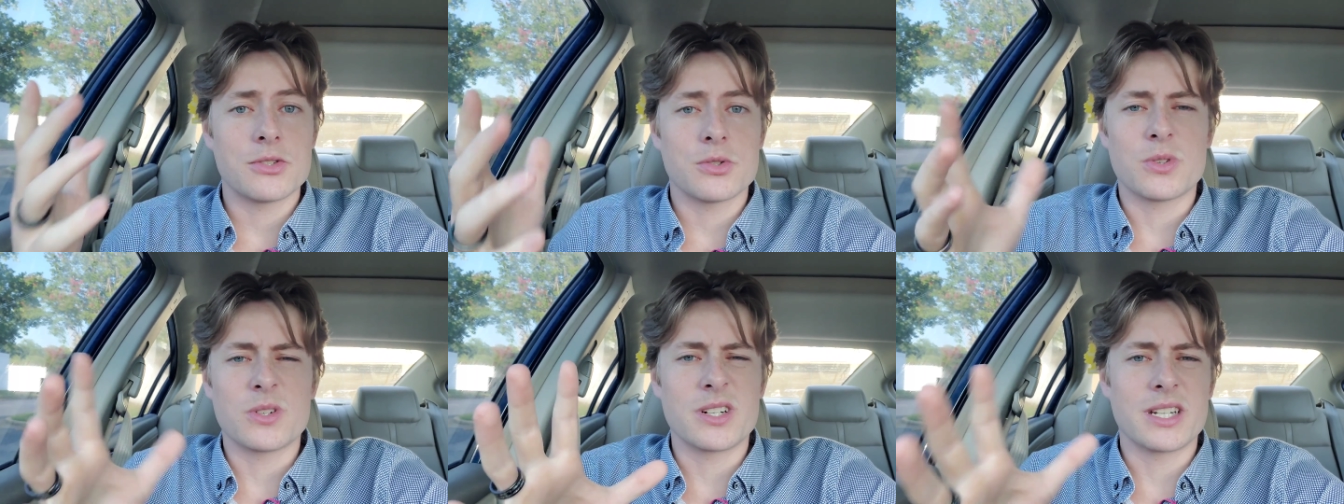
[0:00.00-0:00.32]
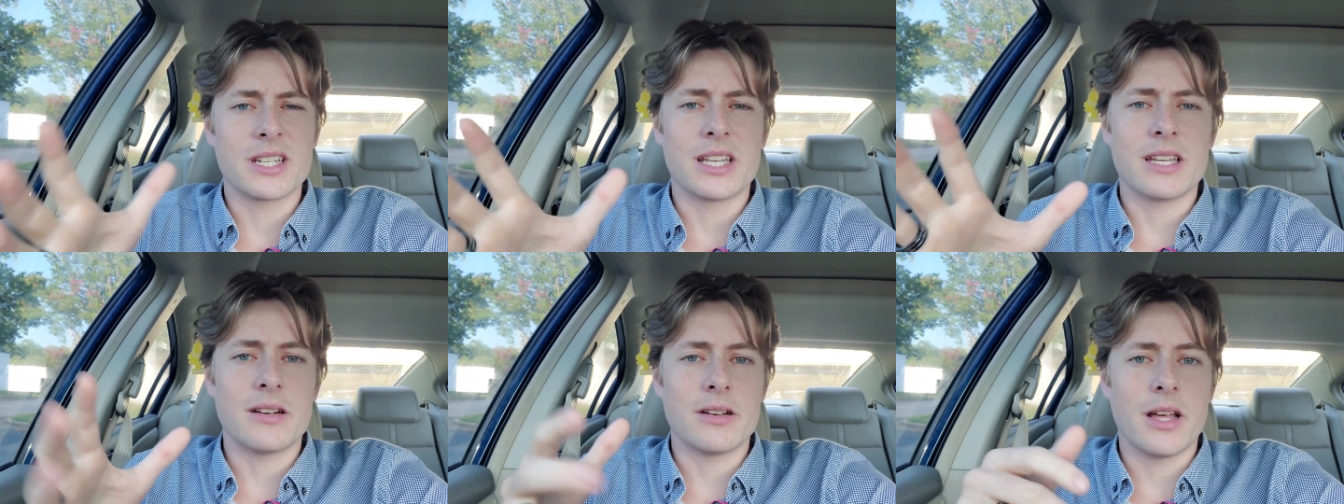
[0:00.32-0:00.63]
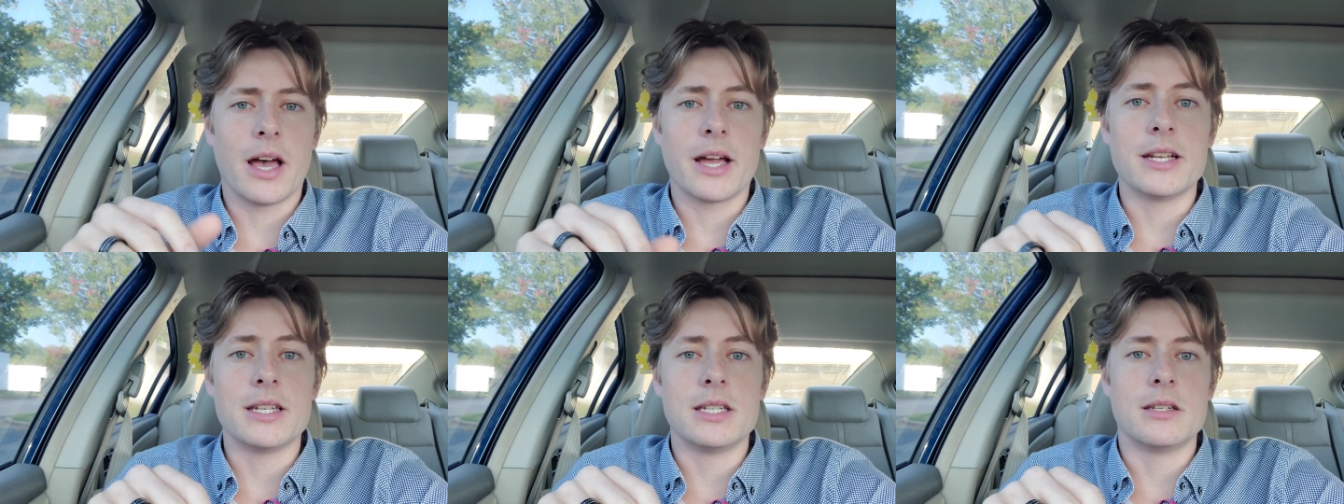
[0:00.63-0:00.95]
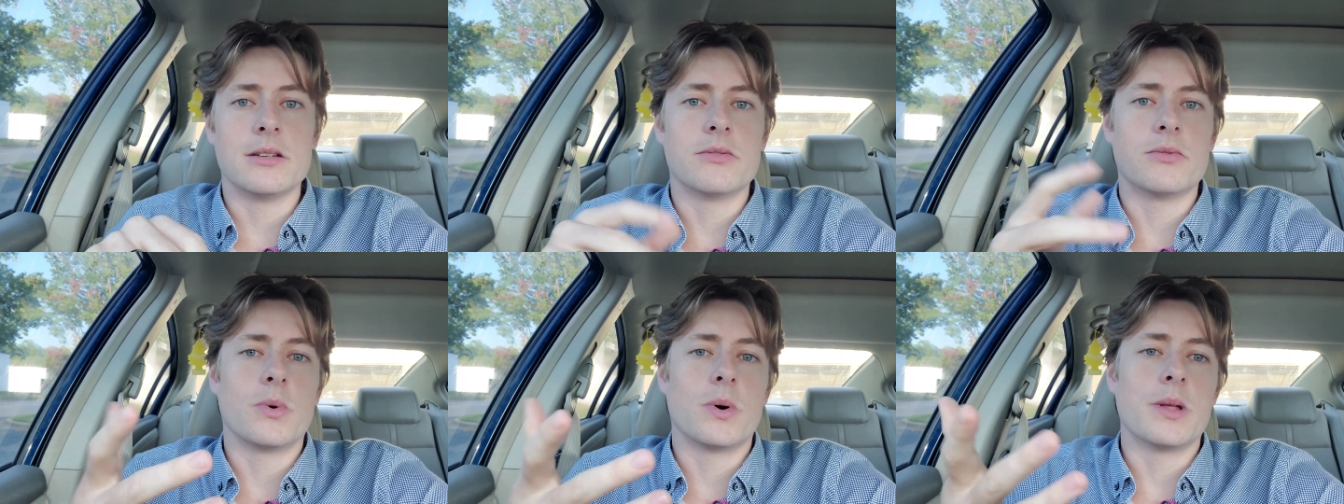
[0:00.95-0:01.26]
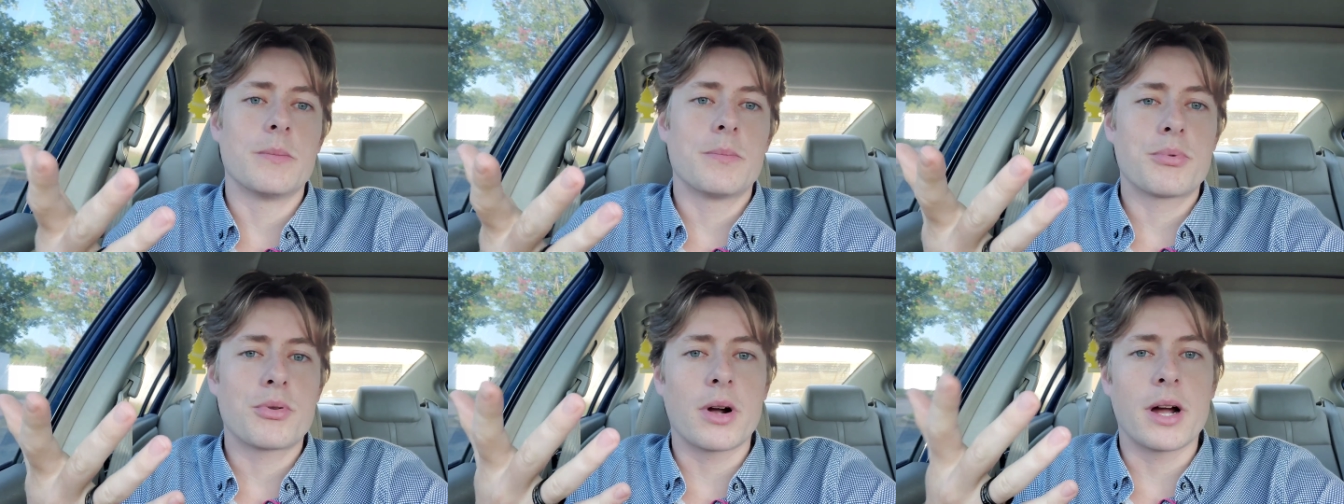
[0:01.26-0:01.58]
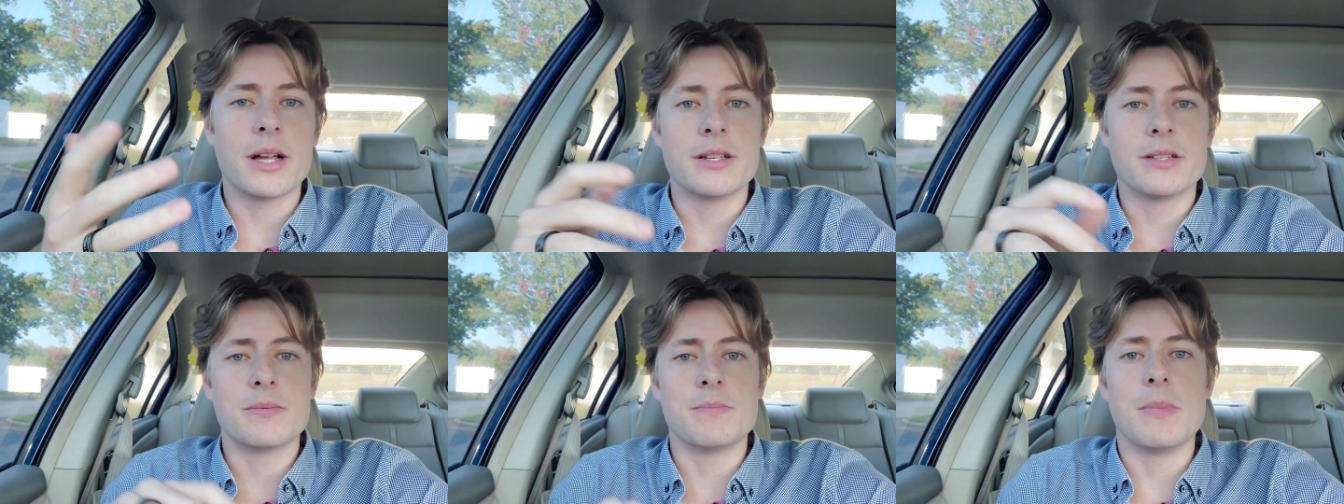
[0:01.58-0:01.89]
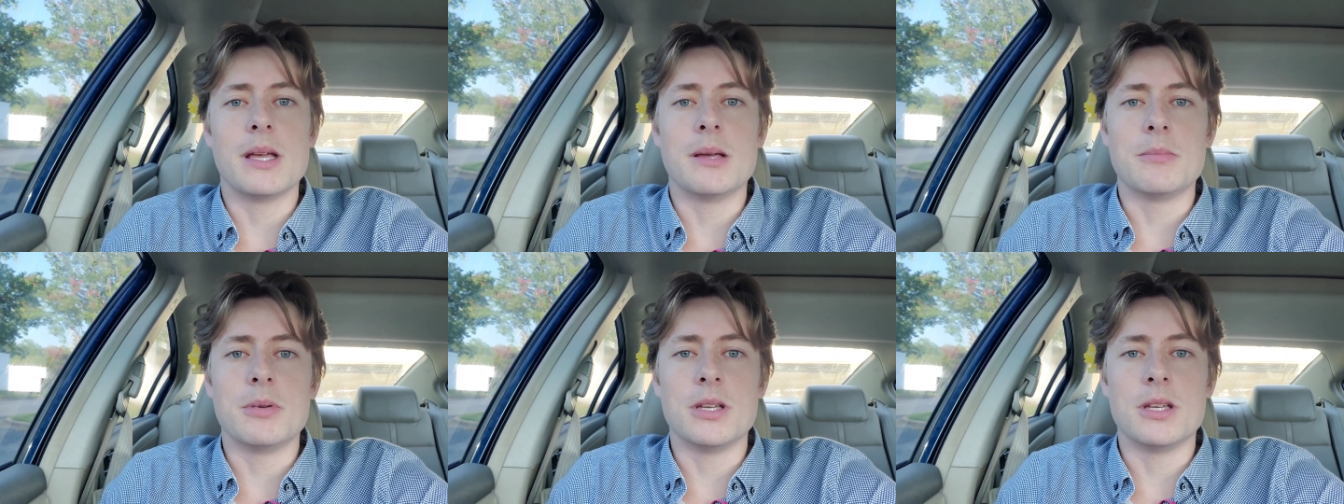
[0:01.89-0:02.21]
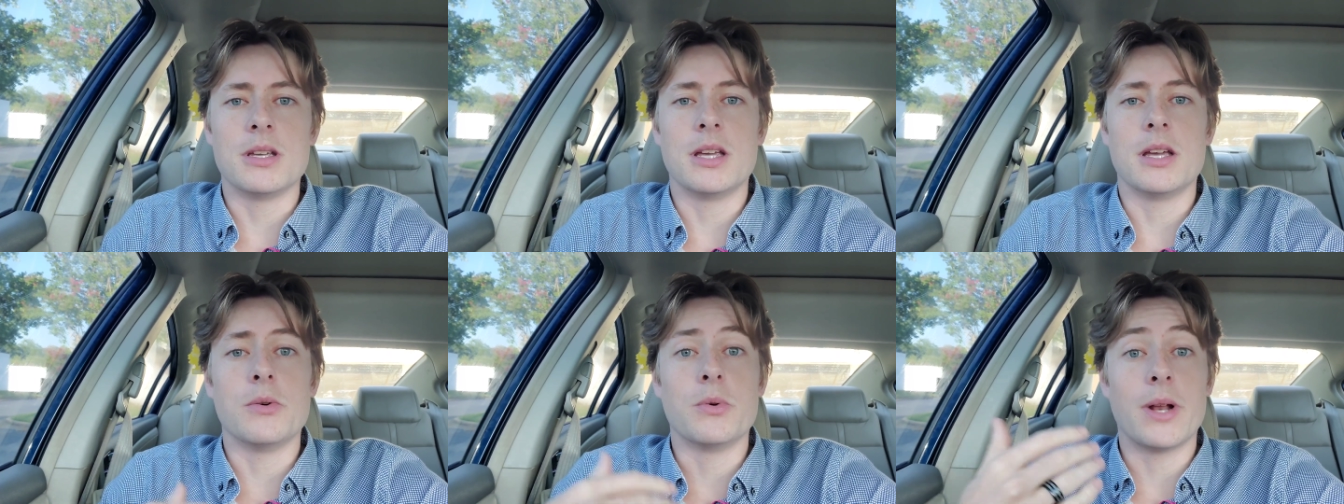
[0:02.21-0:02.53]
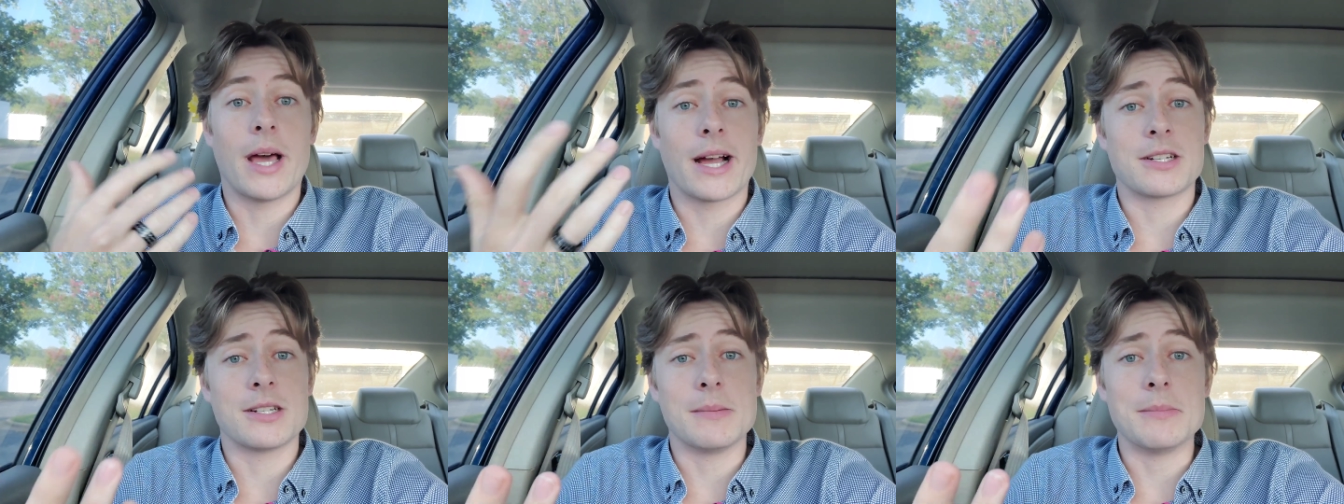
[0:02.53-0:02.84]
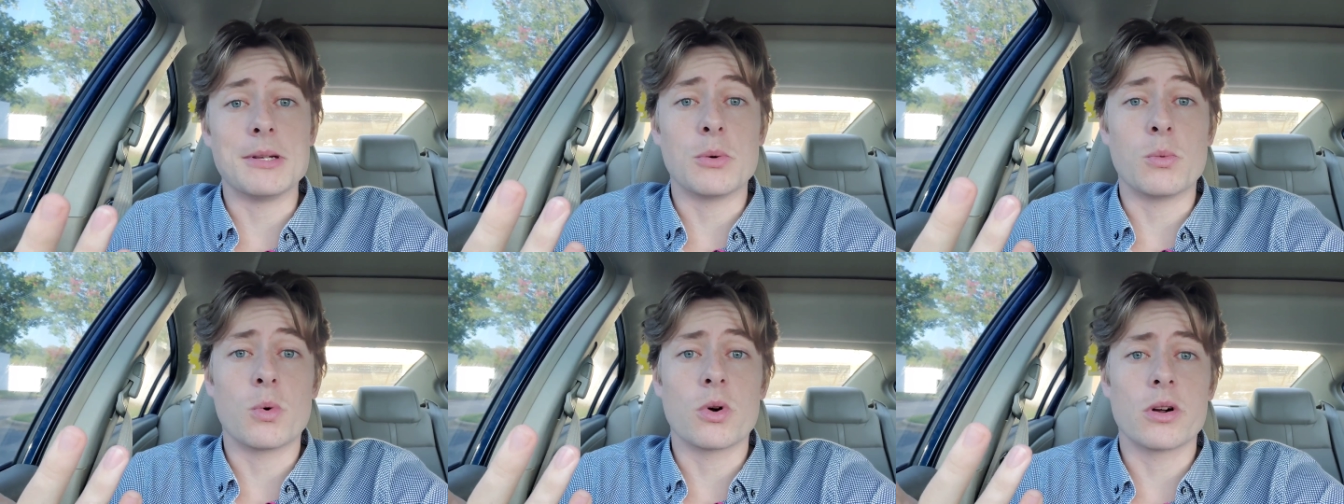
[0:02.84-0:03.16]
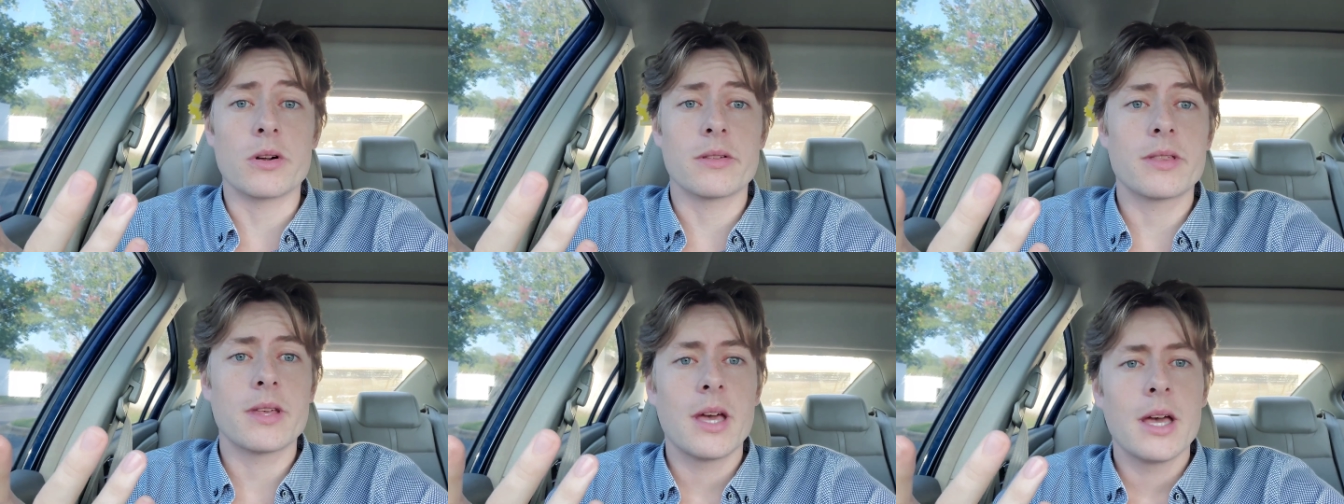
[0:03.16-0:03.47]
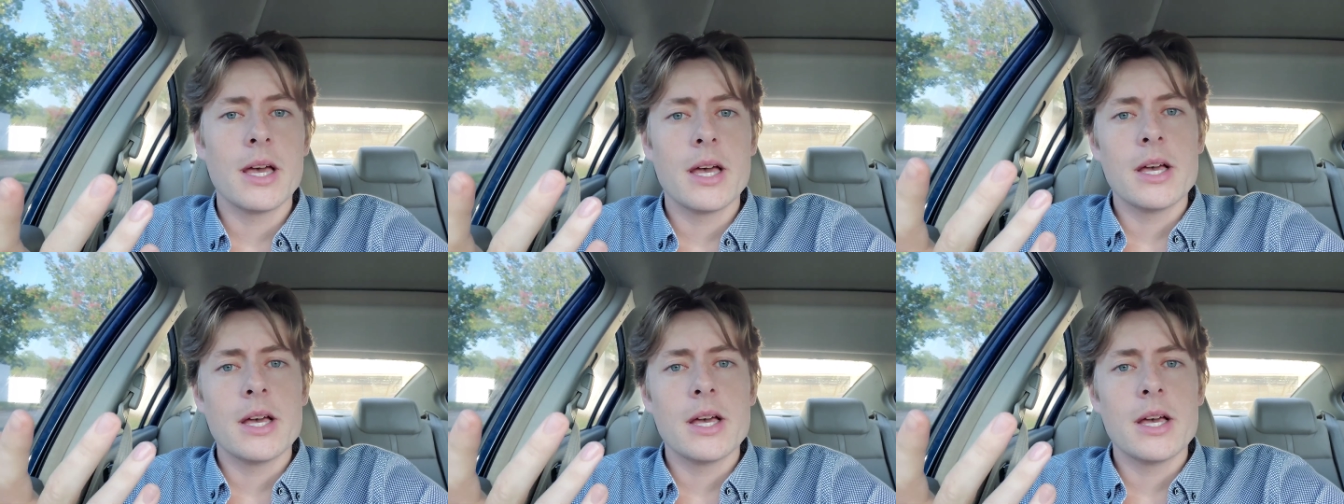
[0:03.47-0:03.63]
sort of to get an idea of what price maybe it would actually be worth.